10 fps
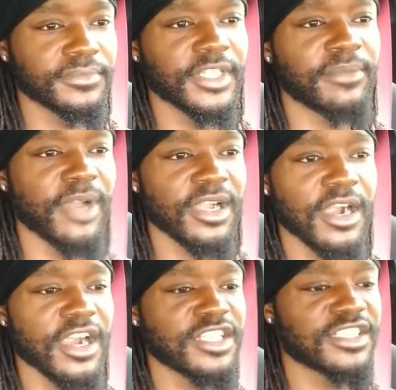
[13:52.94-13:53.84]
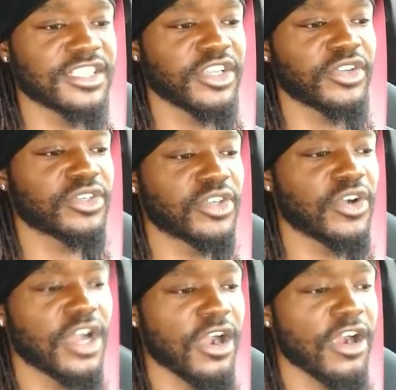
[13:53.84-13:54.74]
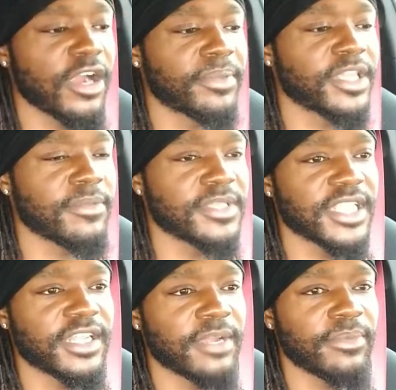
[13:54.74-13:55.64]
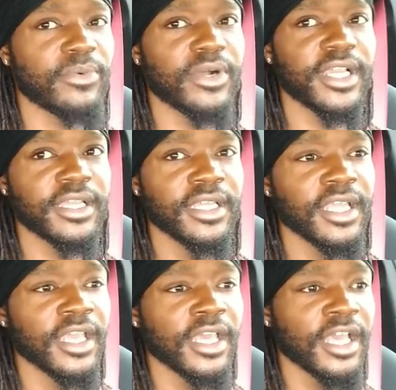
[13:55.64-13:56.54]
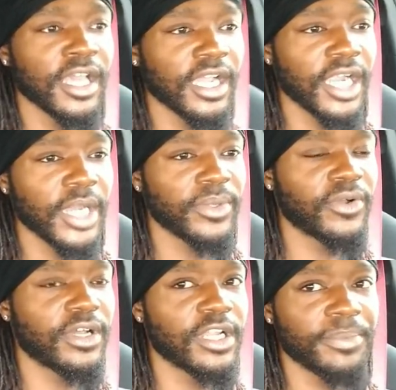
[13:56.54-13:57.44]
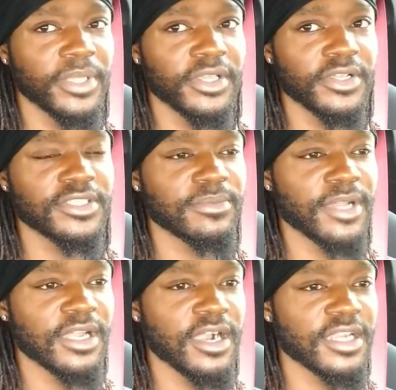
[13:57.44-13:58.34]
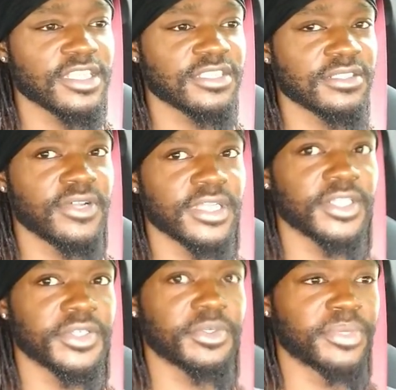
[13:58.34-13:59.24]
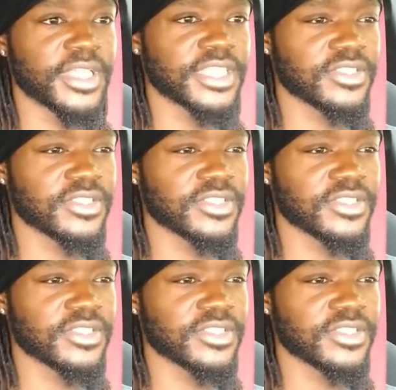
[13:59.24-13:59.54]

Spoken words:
And my car is still going. RPM is at number 1. All right, we're going up a hill, so my car is slowing a little bit.